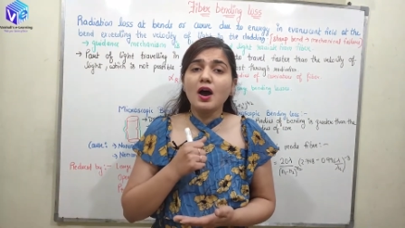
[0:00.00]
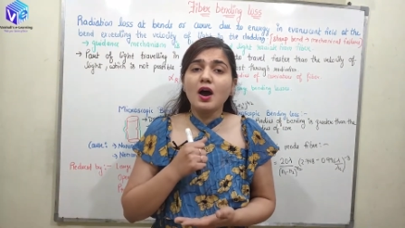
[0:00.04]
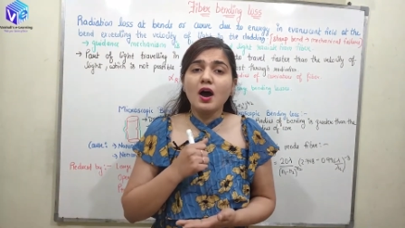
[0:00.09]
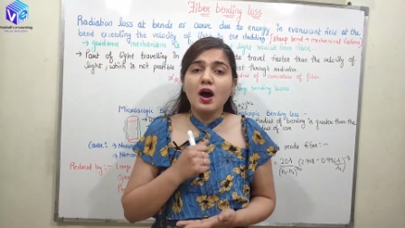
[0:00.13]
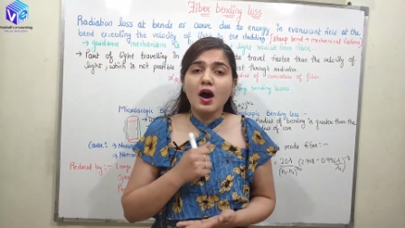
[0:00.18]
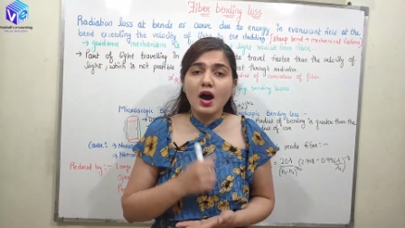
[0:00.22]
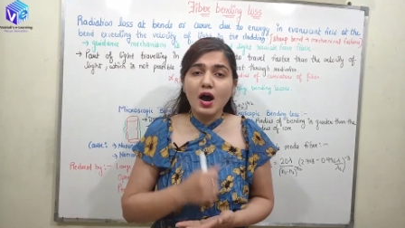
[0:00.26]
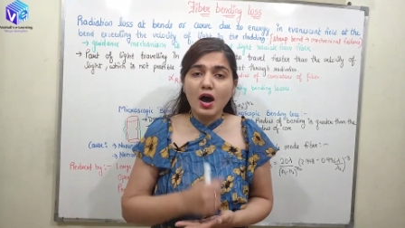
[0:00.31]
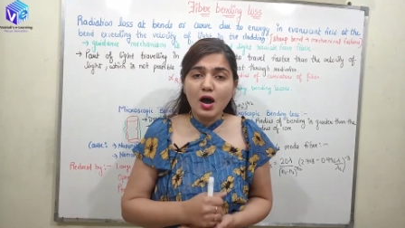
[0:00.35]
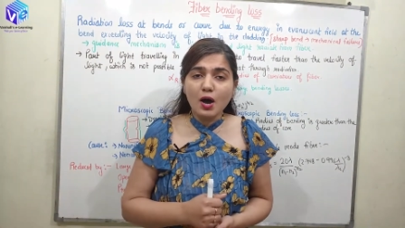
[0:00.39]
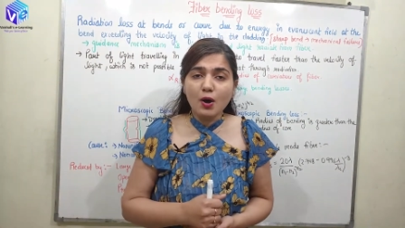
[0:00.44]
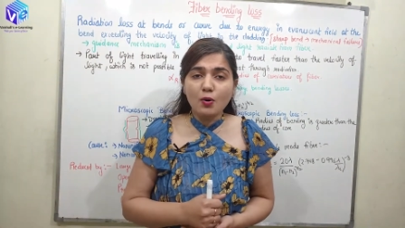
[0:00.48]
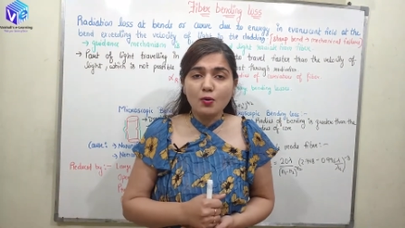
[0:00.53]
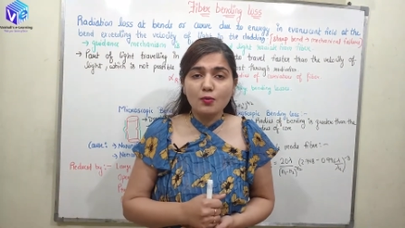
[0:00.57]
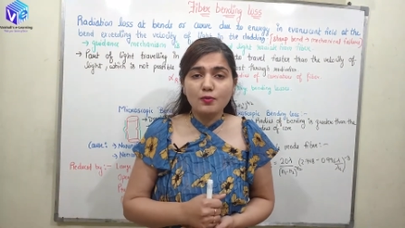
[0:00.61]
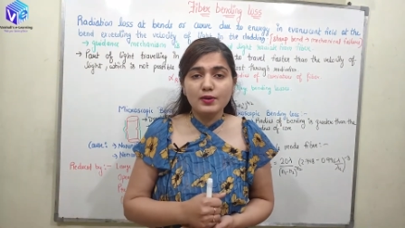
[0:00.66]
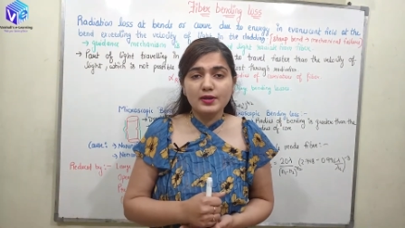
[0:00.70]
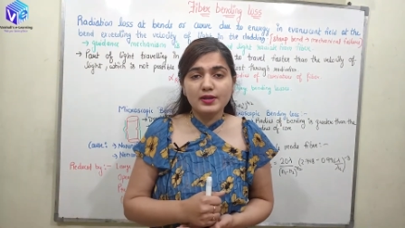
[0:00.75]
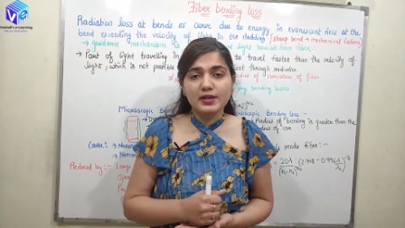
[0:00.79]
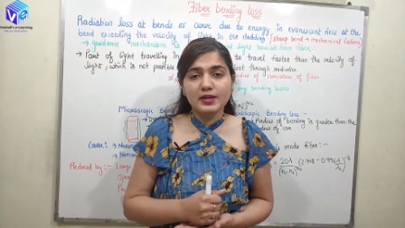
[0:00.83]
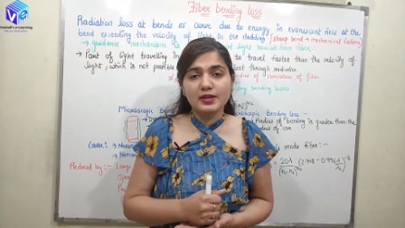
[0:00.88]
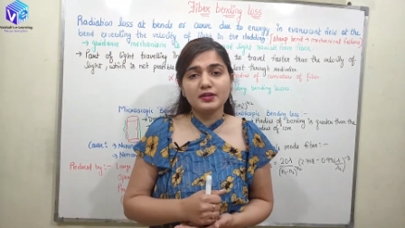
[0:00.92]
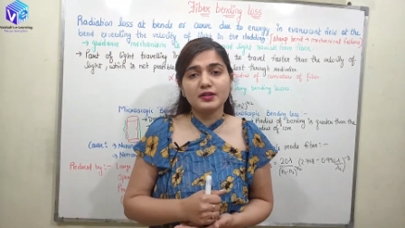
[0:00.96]
How
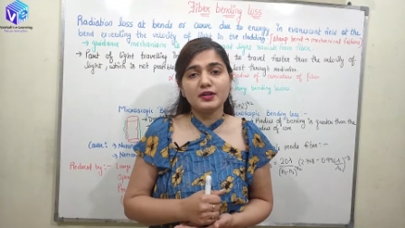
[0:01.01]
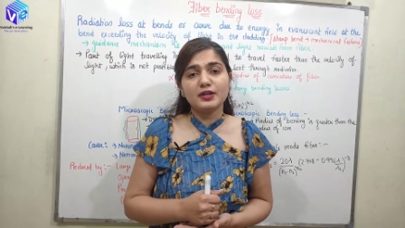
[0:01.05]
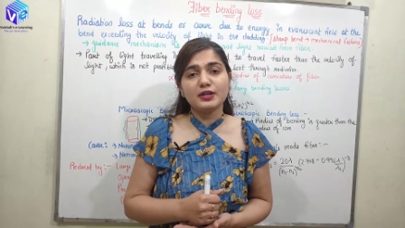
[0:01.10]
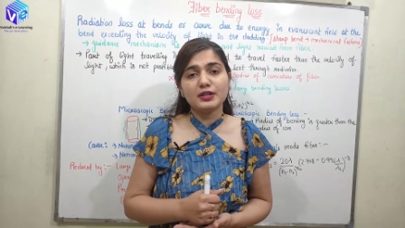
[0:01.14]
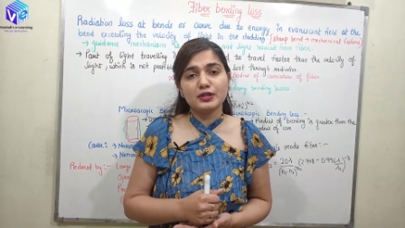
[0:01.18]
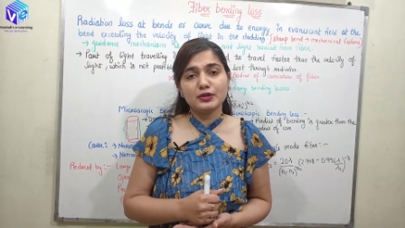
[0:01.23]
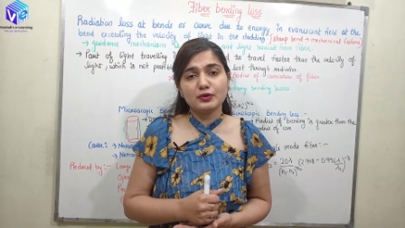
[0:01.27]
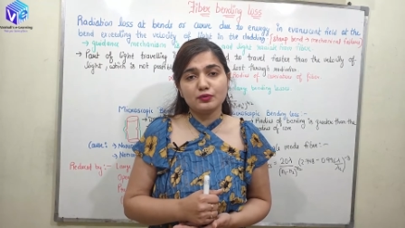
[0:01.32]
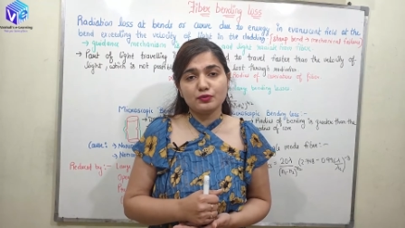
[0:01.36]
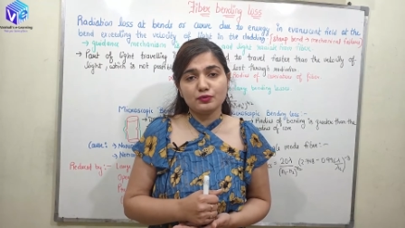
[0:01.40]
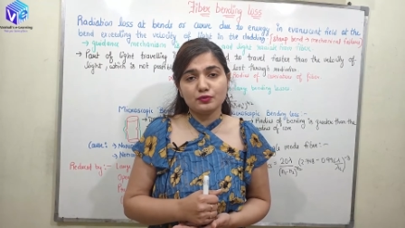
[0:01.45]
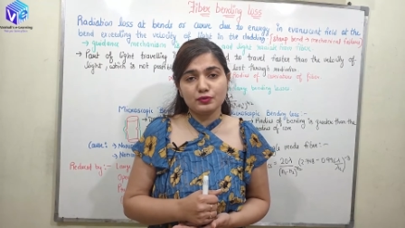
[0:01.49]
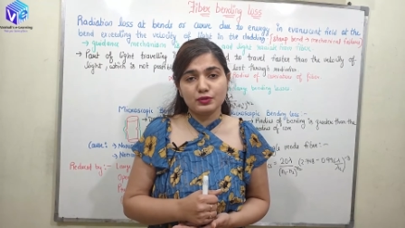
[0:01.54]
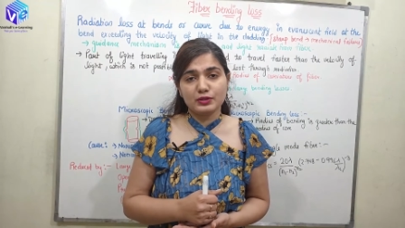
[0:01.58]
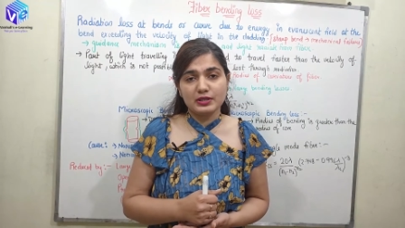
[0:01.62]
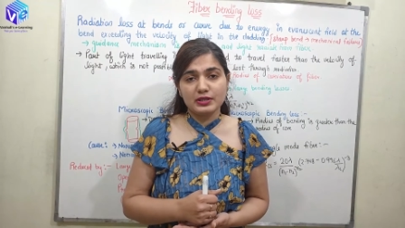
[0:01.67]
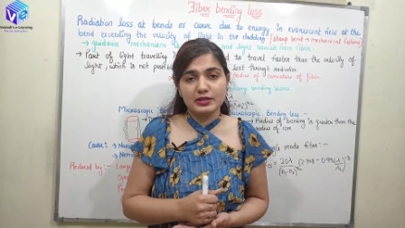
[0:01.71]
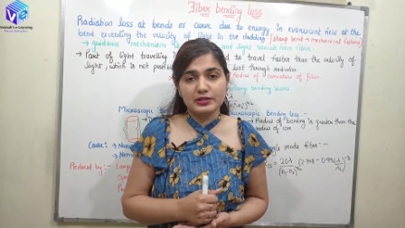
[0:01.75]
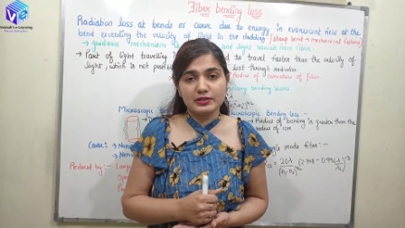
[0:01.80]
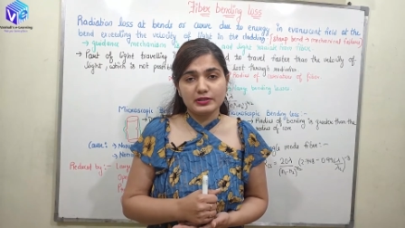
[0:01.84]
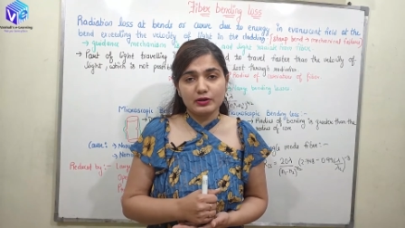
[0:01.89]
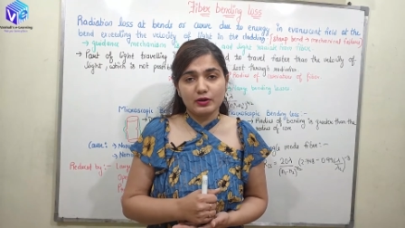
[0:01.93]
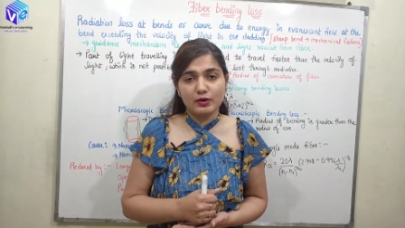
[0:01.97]
we can reduce
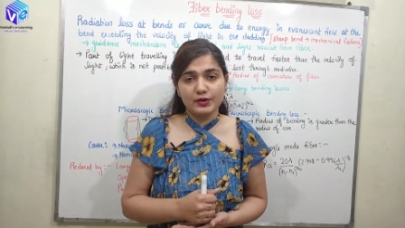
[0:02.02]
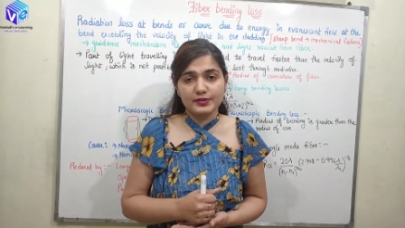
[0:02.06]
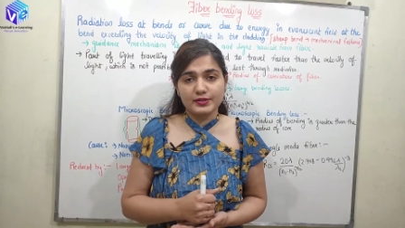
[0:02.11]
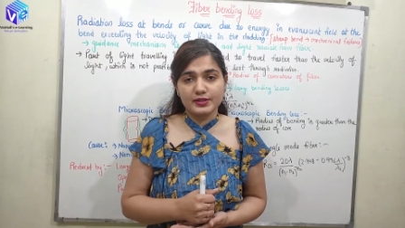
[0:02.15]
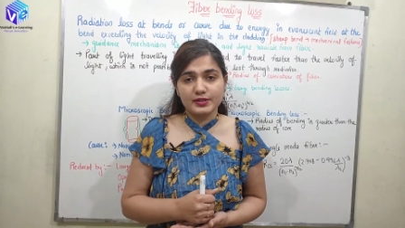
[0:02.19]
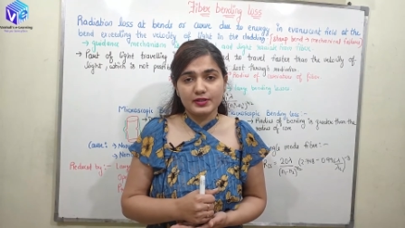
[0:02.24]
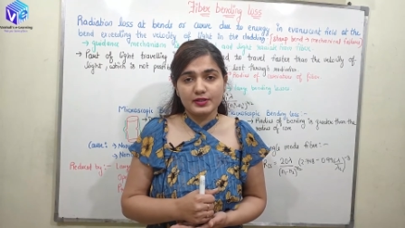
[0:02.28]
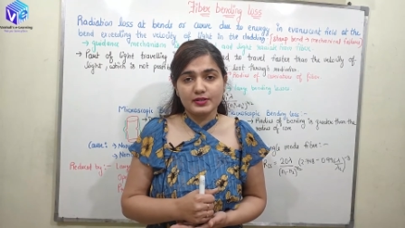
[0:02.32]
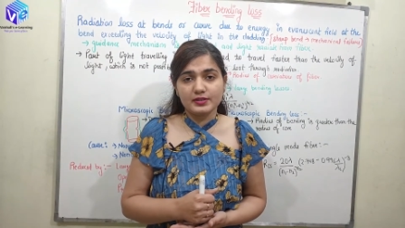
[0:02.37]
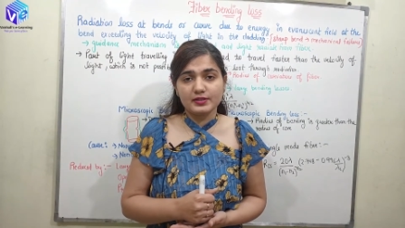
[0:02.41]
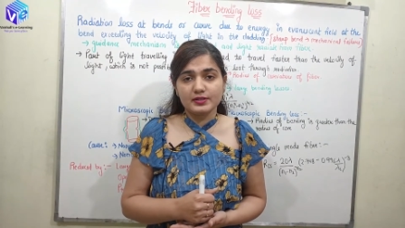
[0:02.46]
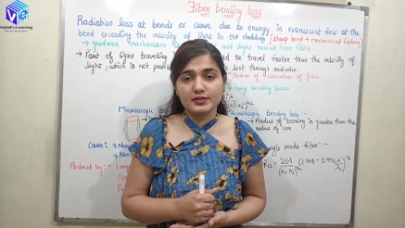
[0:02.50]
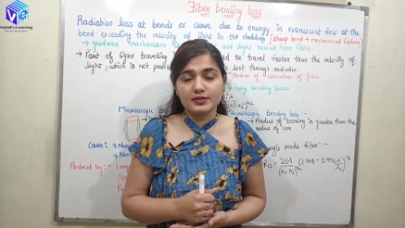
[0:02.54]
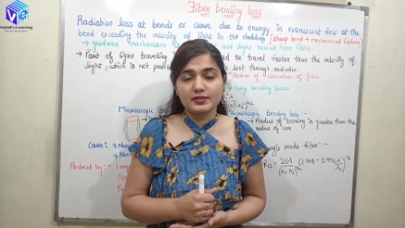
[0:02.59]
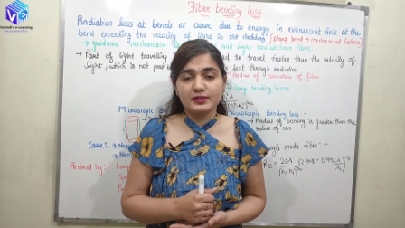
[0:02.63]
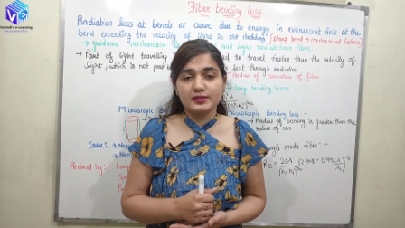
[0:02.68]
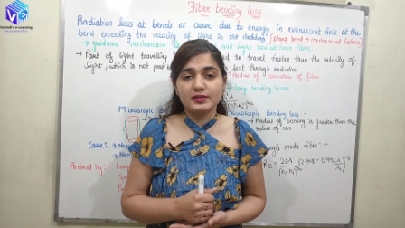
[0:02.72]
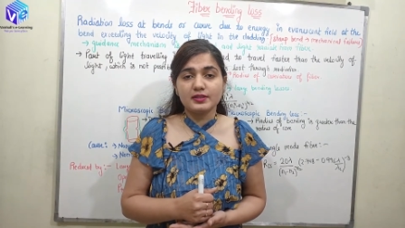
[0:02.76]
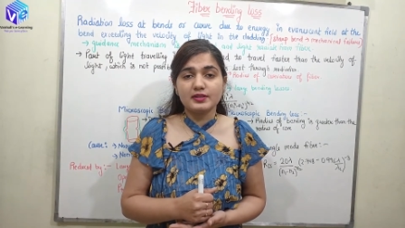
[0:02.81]
these losses.